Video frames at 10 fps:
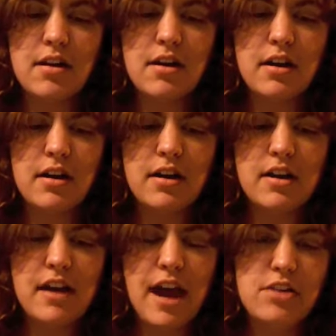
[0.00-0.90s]
are
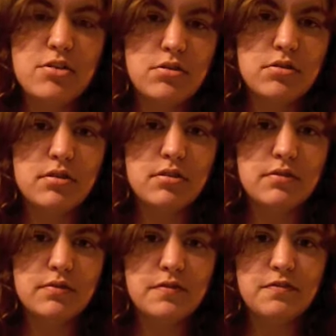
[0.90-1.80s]
natural
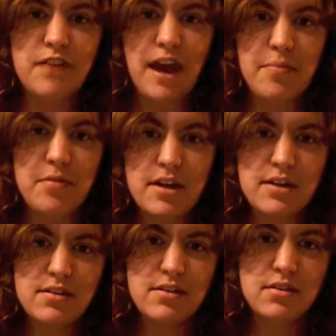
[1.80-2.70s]

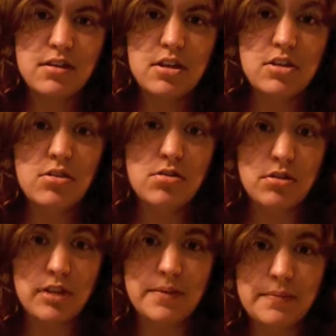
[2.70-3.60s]
fabrics, usually.